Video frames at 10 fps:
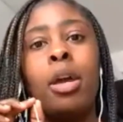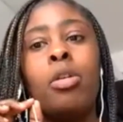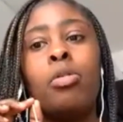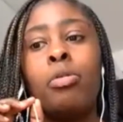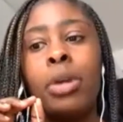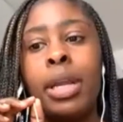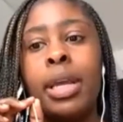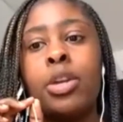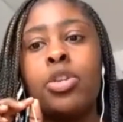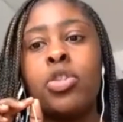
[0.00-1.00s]

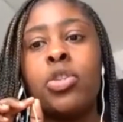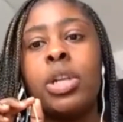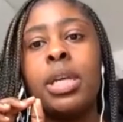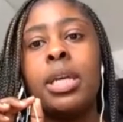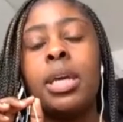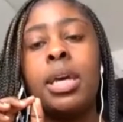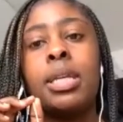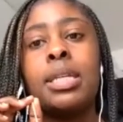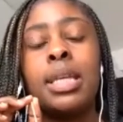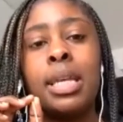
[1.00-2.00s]
really and truly
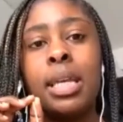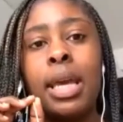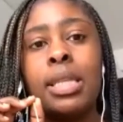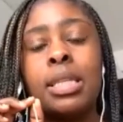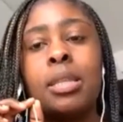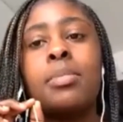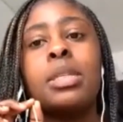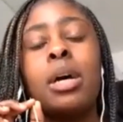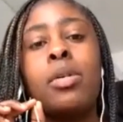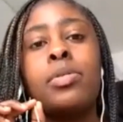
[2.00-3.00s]
dedicating
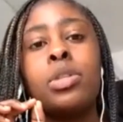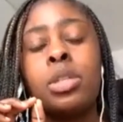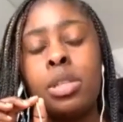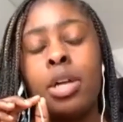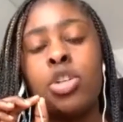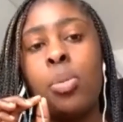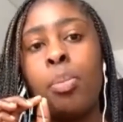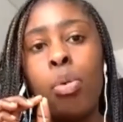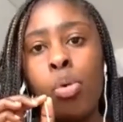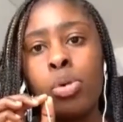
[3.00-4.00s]
themselves to such
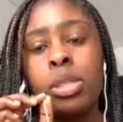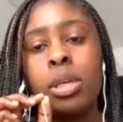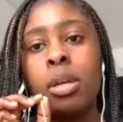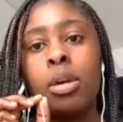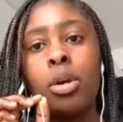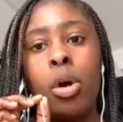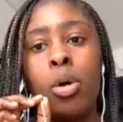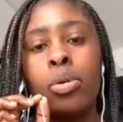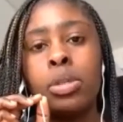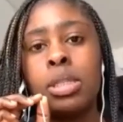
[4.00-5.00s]
important
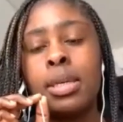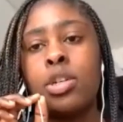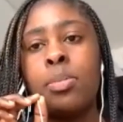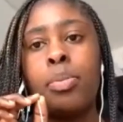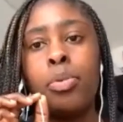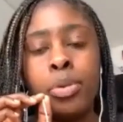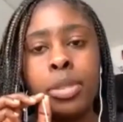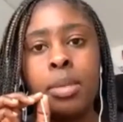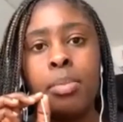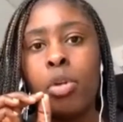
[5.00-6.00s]
goals and such
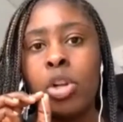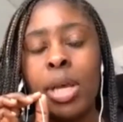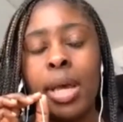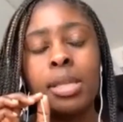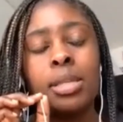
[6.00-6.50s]
important projects.